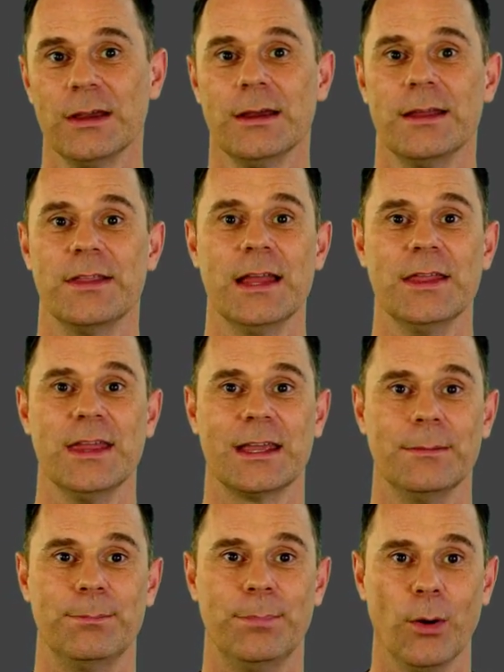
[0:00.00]
then they
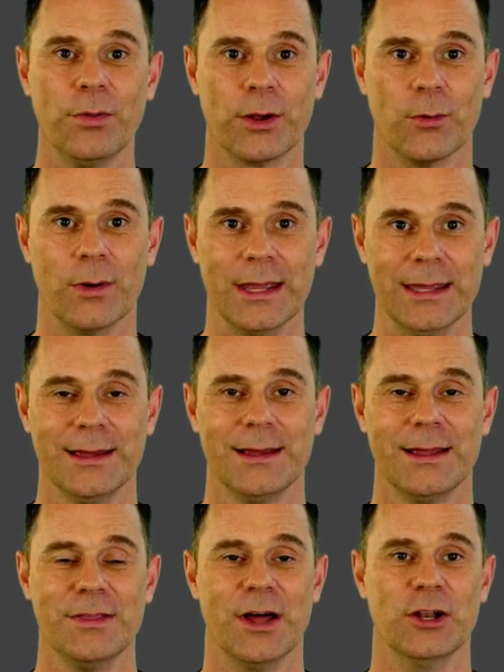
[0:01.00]
could both agree
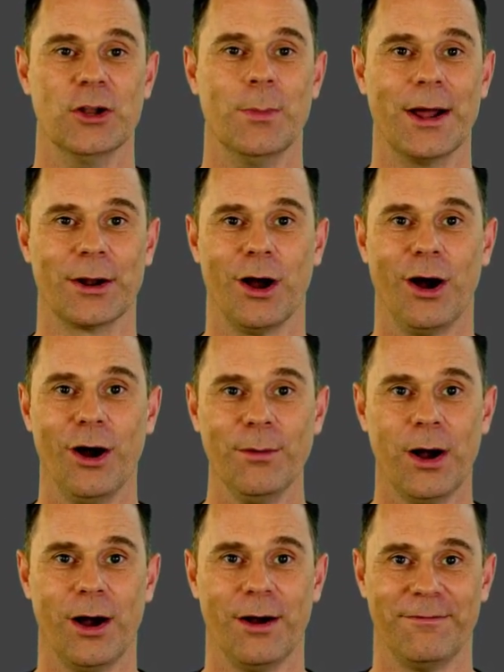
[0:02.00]
that no matter
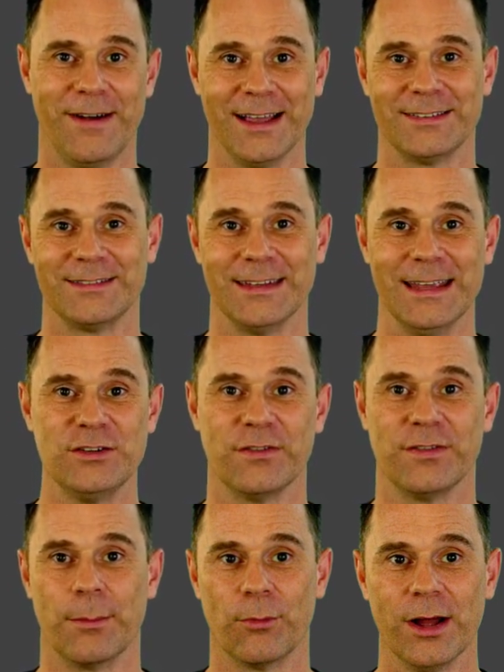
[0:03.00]
how fast each of
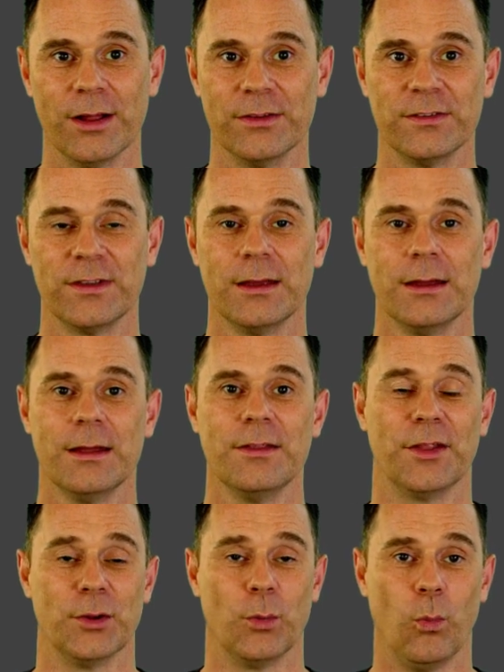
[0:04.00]
them runs,
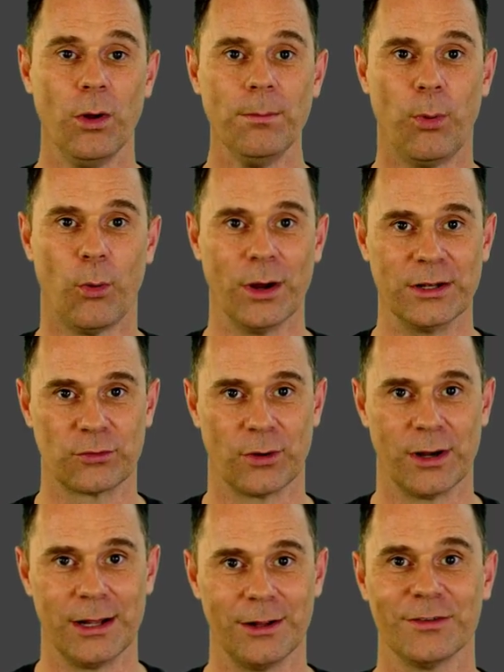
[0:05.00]
that the 1-point
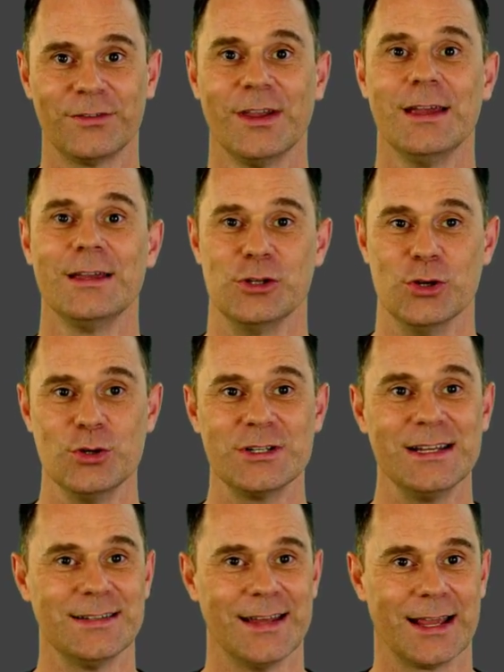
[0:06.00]
trails usually
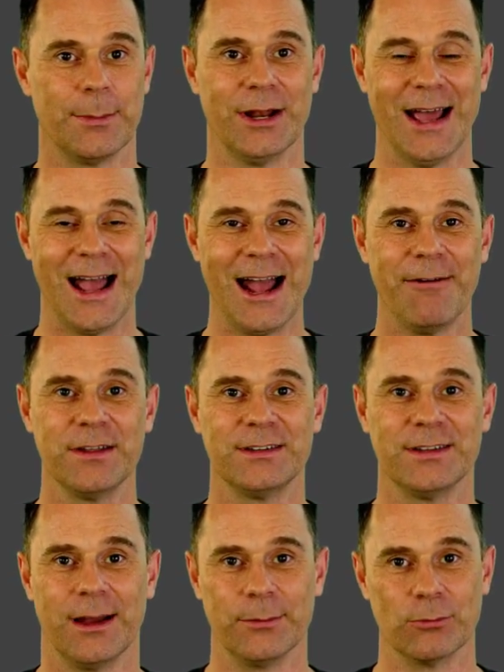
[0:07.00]
take about half the
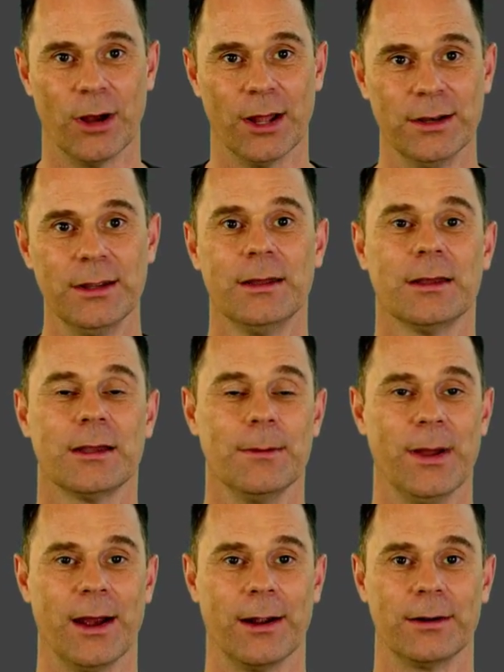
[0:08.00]
time to run
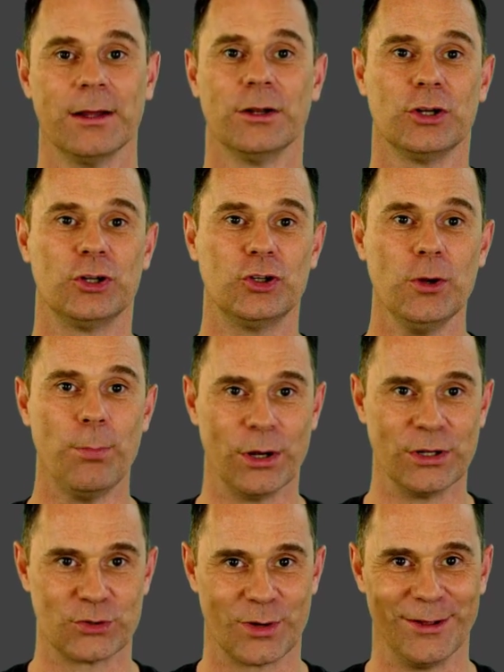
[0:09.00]
compared to 2-point
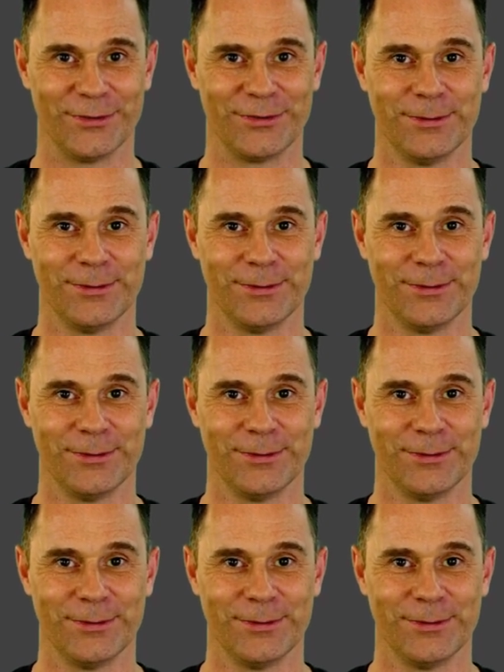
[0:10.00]
trails.